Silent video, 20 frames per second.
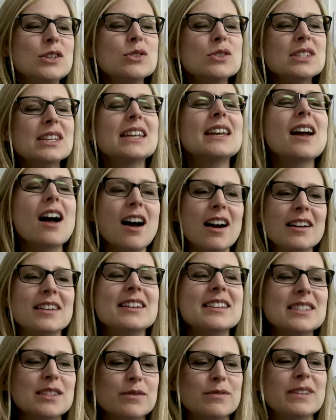Using
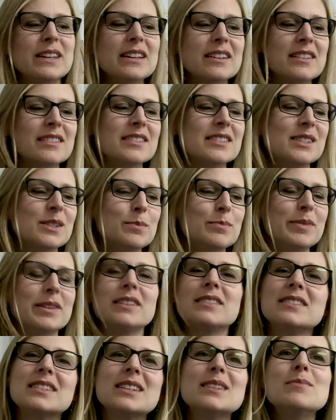art as a vehicle to
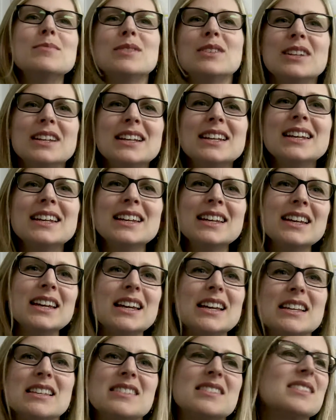build community
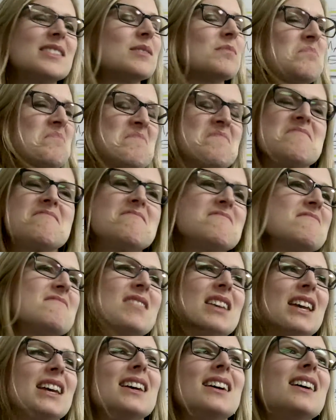is
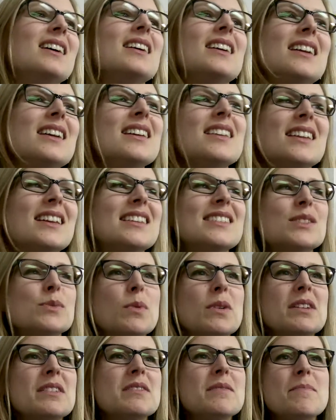it's
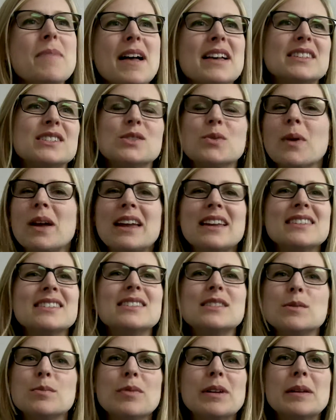one of the best
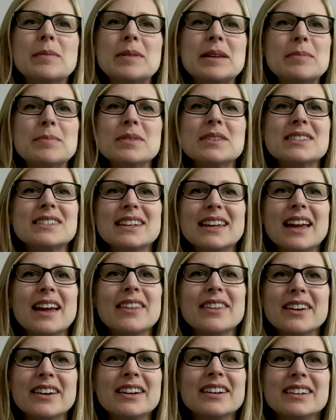ways to bring people
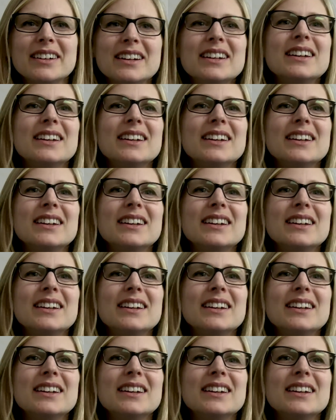together.